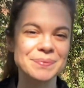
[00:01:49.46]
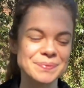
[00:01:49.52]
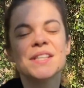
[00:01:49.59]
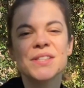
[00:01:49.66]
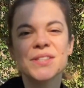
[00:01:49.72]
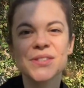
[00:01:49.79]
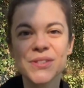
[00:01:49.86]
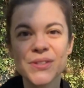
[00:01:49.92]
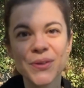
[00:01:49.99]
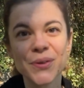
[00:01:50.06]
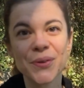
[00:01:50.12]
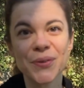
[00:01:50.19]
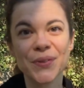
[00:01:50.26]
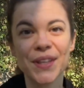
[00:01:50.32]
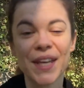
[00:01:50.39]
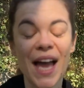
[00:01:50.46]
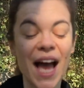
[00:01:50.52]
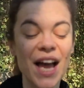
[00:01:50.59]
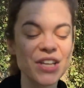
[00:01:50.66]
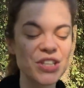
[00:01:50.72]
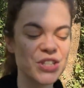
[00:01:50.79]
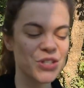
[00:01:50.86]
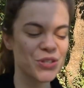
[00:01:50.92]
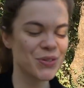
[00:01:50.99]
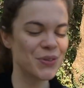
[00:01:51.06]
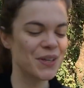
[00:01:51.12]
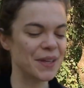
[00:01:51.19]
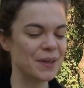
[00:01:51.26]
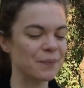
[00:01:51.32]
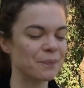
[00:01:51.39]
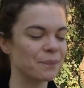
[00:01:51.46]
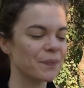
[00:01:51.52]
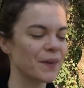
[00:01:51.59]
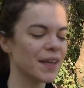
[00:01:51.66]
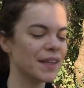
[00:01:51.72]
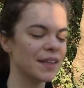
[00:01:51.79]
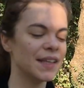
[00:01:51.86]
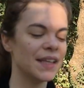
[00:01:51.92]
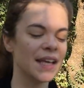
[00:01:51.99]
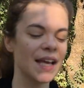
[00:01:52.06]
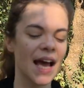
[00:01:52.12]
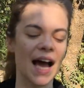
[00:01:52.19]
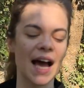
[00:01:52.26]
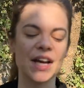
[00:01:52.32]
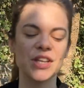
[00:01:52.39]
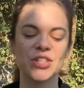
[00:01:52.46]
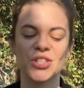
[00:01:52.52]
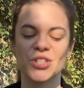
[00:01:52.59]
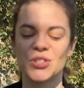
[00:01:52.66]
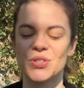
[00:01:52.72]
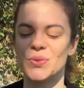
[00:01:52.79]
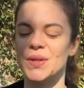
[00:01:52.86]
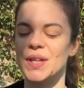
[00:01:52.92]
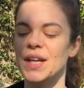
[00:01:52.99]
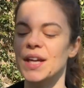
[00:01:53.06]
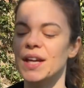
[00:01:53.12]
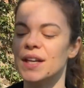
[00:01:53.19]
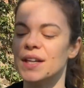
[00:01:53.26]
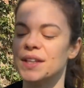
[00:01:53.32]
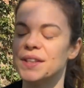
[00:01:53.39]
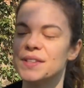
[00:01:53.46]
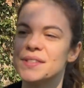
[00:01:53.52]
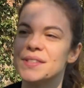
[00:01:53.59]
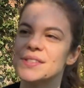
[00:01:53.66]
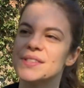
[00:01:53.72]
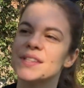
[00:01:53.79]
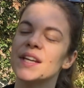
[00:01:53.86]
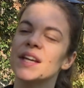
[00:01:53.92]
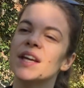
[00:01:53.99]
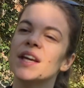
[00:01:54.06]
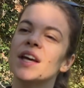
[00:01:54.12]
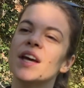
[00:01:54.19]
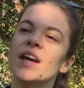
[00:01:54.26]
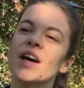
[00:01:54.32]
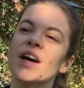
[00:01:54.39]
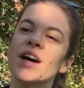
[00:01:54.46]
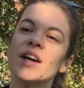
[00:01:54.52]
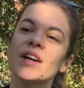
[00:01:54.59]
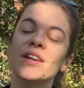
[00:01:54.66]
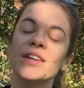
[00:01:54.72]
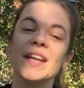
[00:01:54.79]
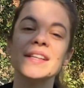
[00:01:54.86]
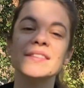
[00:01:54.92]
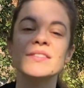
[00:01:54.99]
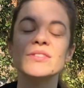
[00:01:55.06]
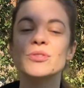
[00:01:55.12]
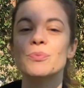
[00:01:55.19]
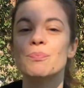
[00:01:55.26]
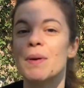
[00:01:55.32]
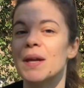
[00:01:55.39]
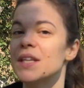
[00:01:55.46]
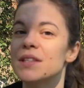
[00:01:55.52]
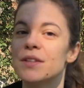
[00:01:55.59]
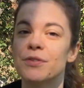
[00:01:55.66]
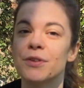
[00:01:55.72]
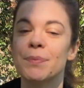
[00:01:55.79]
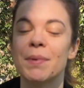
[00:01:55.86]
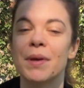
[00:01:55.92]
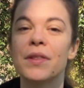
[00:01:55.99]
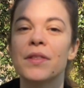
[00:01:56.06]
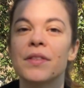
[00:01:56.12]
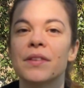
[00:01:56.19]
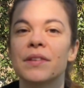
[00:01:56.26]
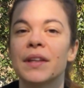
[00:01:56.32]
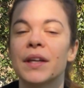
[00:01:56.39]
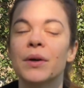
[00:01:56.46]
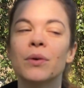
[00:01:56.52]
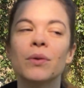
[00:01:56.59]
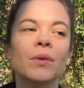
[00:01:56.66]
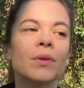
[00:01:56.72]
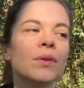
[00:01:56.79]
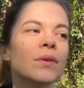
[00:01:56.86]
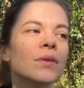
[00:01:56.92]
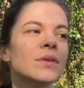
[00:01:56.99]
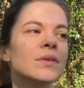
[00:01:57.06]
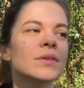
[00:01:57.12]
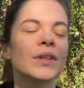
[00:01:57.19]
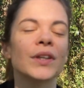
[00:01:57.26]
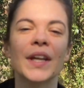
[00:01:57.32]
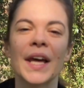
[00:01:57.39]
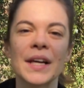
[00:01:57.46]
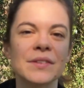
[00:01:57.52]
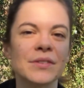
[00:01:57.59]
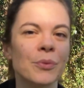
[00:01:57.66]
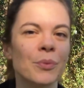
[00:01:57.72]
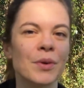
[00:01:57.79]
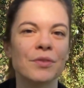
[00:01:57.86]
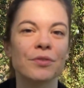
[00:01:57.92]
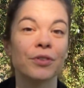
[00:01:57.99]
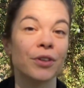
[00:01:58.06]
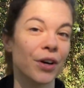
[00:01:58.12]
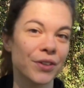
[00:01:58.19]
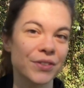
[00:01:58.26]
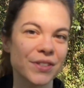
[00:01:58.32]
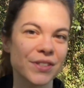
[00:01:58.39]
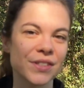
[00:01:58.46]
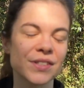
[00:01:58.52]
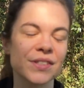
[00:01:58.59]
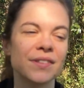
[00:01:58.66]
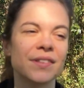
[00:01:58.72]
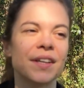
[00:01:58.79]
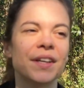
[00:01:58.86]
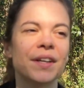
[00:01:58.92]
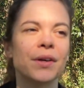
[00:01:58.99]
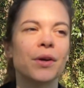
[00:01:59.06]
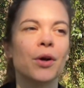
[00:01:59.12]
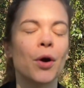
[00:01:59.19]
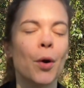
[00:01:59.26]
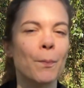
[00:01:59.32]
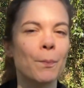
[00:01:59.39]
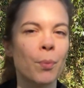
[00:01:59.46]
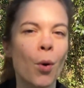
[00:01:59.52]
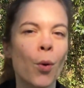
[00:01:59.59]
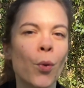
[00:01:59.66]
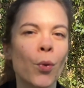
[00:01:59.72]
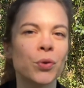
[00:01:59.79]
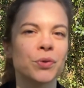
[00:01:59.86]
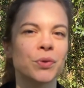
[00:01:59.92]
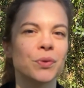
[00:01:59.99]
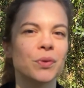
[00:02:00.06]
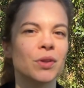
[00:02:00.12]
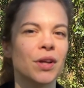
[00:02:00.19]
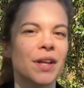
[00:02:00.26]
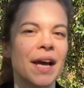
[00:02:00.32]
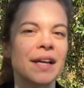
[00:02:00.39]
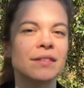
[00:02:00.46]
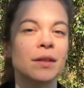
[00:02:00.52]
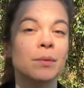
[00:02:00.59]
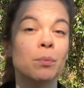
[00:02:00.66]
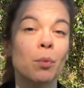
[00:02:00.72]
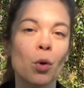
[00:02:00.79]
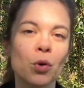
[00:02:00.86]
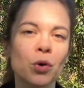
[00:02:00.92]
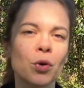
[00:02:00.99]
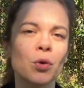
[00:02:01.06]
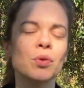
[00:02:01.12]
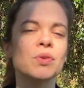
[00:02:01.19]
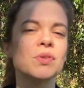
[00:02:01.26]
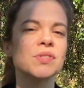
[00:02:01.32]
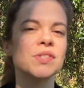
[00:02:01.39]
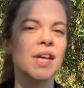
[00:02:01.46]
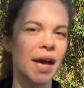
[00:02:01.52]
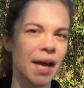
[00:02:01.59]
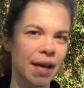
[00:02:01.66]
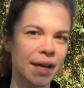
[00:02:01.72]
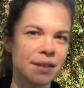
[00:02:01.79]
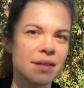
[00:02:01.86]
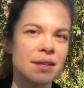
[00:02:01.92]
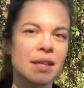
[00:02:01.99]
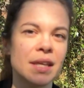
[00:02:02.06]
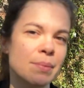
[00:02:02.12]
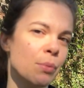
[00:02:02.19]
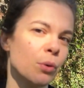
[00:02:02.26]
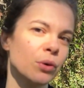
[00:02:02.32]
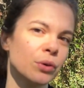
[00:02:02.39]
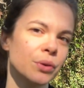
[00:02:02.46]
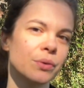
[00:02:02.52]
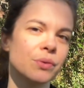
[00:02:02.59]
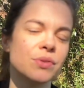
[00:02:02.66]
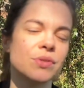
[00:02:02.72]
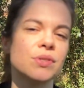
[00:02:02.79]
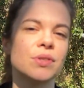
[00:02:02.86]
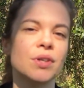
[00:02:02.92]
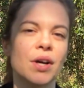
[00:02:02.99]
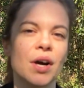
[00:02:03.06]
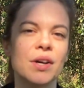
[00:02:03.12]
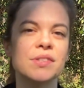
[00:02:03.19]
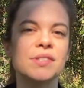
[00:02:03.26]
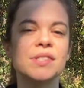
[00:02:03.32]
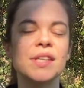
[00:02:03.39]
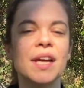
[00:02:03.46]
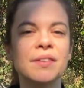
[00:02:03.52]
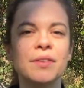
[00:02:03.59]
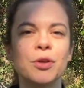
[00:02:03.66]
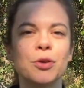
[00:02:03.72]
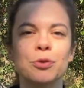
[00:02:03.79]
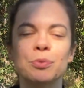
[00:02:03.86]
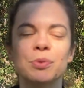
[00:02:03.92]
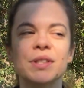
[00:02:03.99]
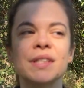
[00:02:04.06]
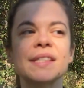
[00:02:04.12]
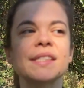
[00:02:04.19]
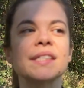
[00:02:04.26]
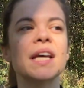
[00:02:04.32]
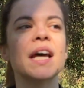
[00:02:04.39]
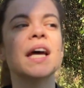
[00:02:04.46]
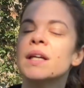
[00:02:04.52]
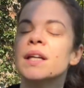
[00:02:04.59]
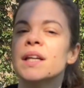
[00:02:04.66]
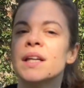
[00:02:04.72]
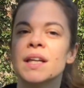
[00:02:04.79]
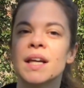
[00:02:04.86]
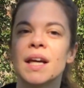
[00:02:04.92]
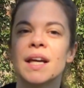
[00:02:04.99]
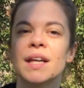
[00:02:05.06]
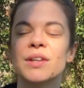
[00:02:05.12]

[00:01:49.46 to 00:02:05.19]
So the ash tree. The ash tree is connected to many different myths. They all connect with gods. They're a portal connecting mortals and immortals, the gods and the humans. And